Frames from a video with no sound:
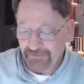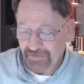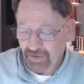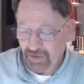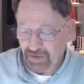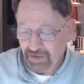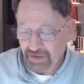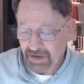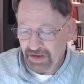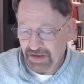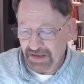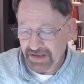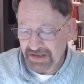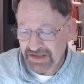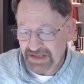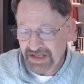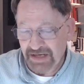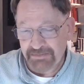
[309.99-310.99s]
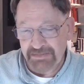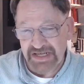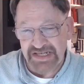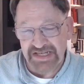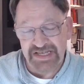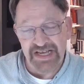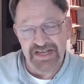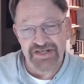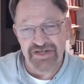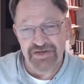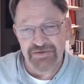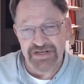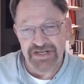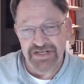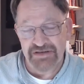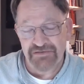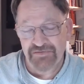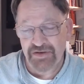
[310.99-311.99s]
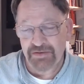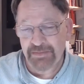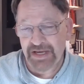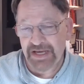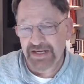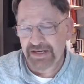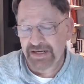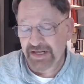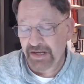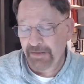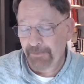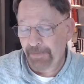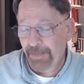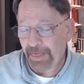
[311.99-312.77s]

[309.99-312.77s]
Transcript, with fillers: for uh, the coming centuries of humanity.